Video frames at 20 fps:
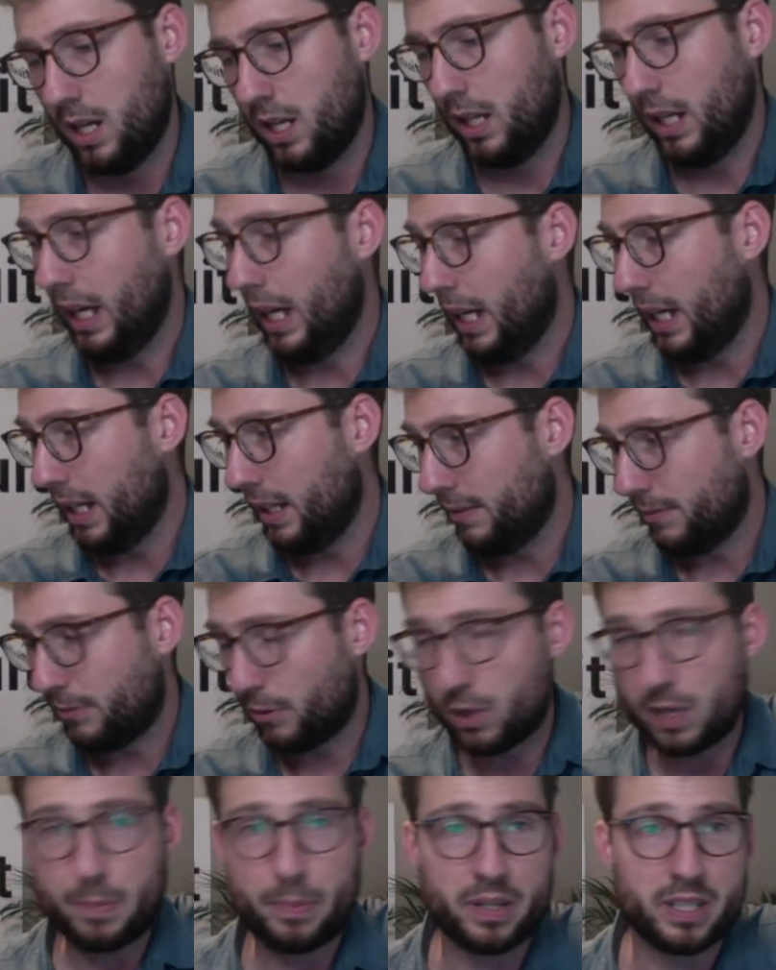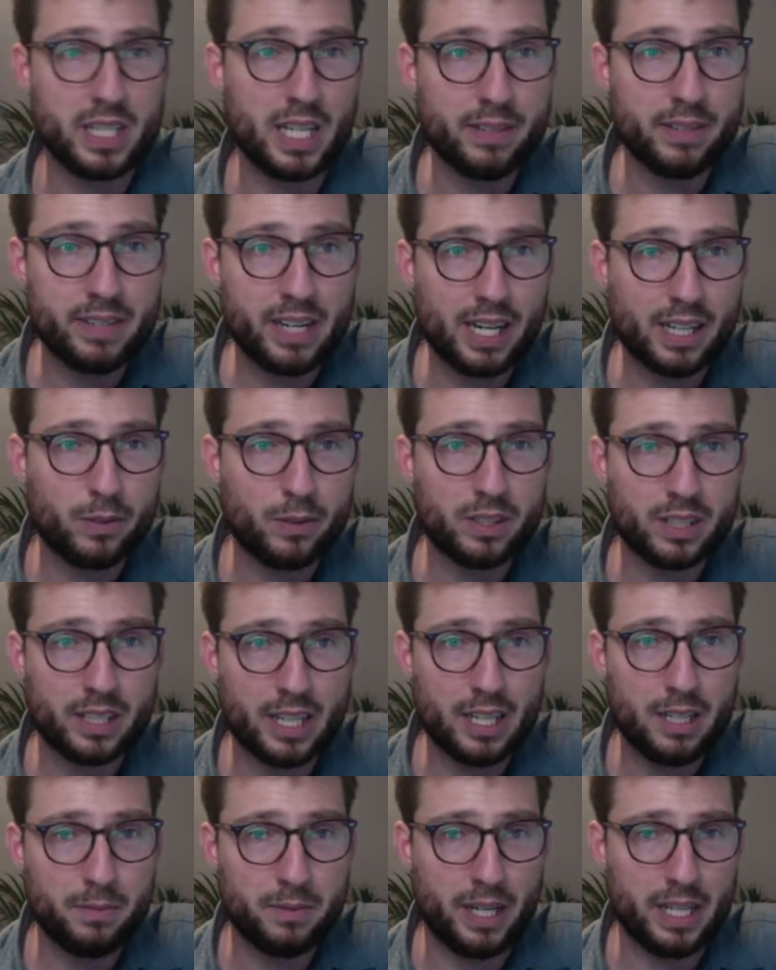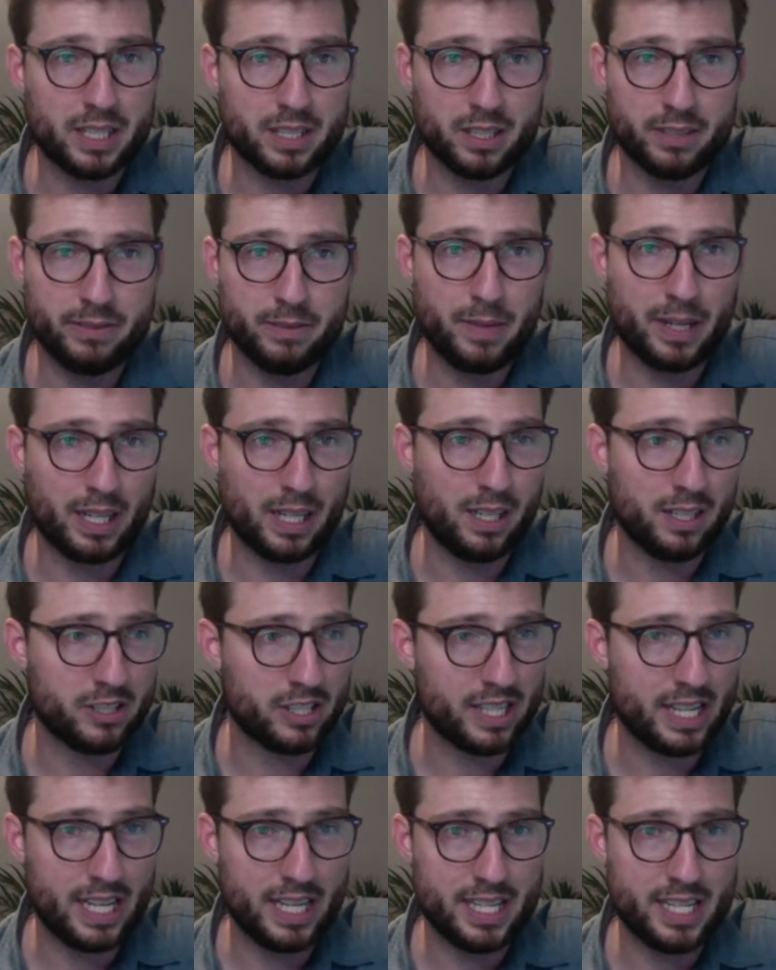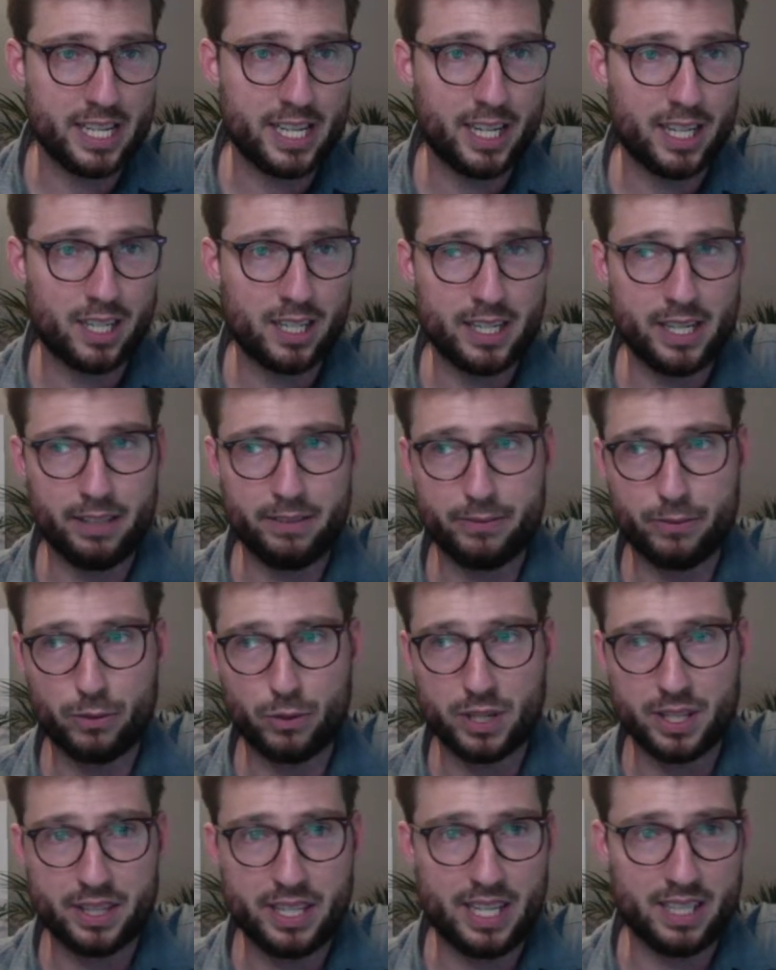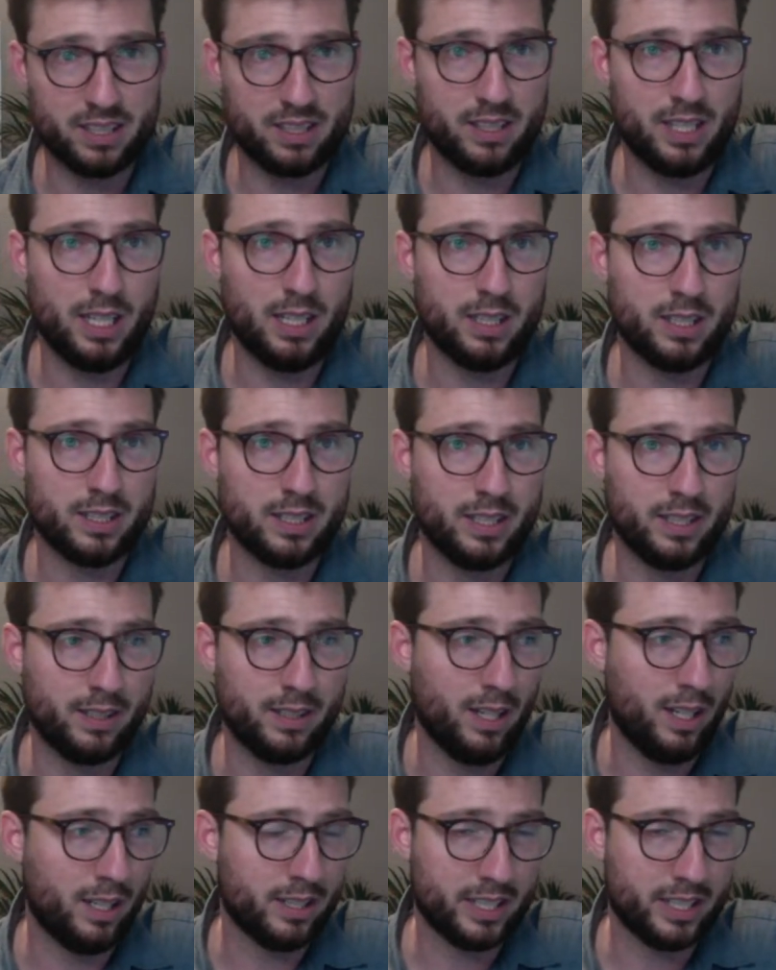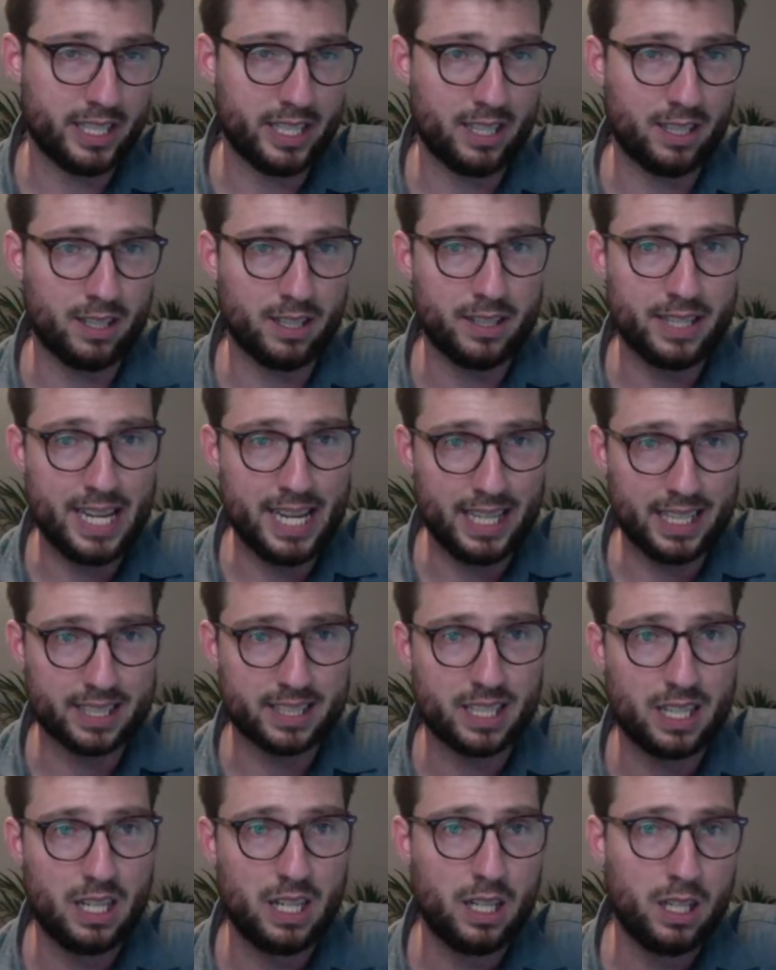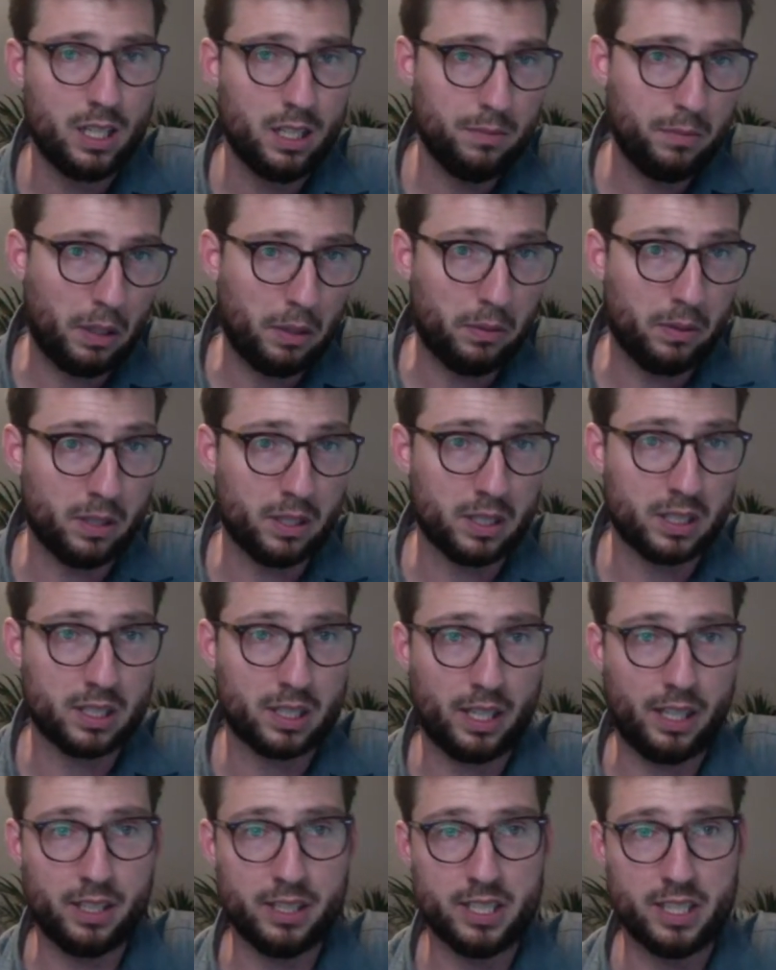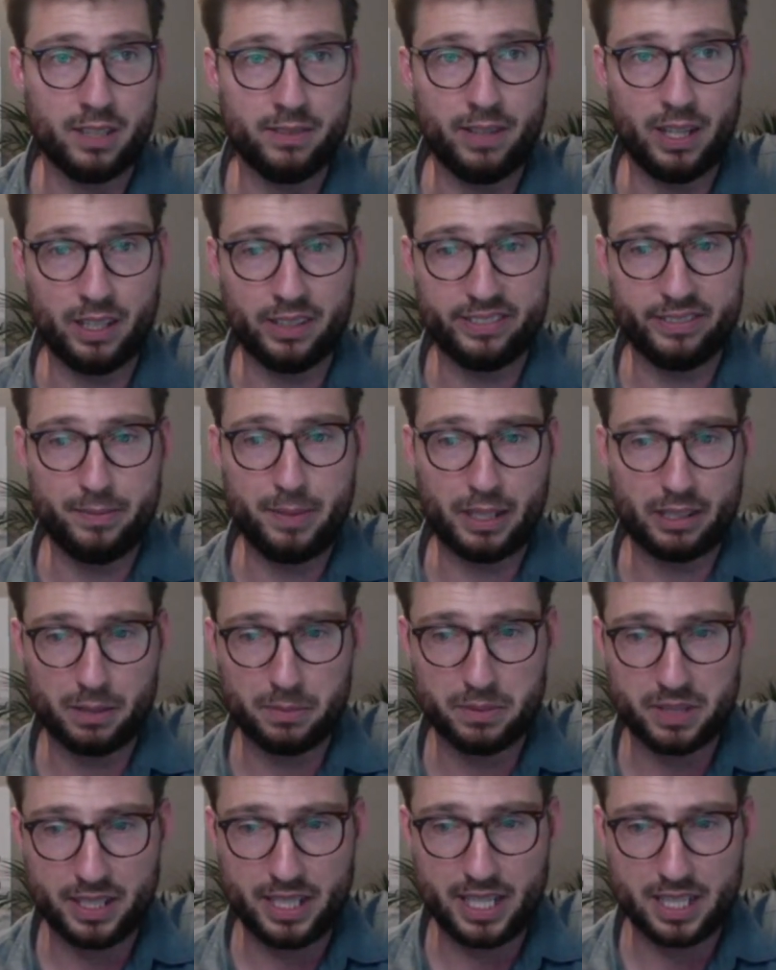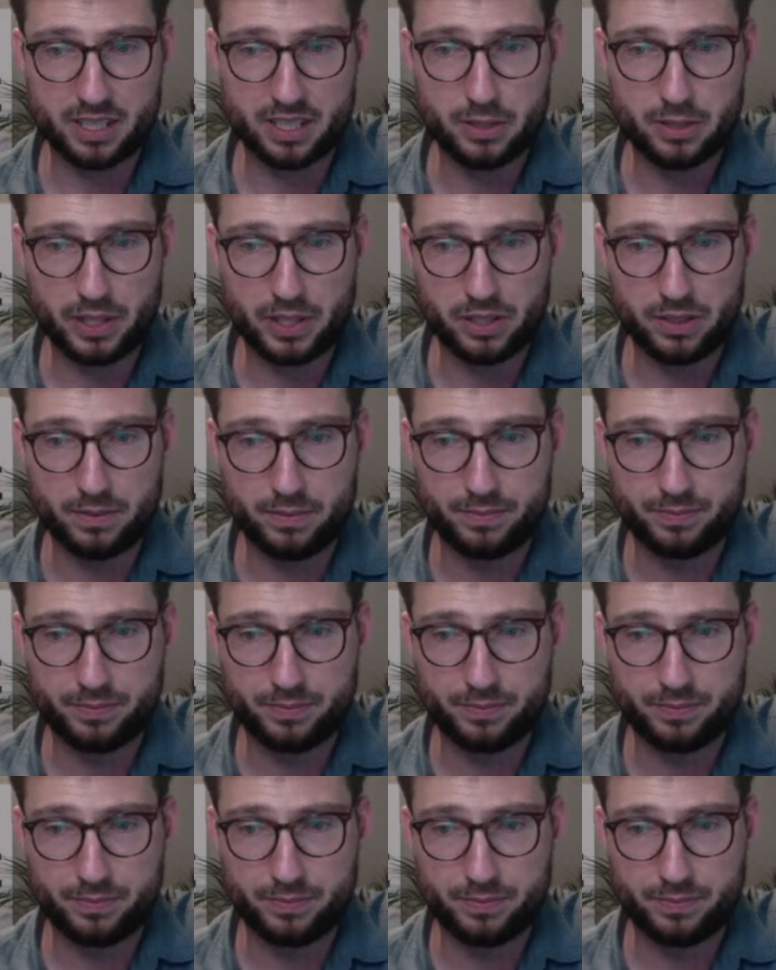40% of your annual income, right? So if you make $100K a year, you have $40,000 in unsecured debt. You want to consider filing for bankruptcy in that situation.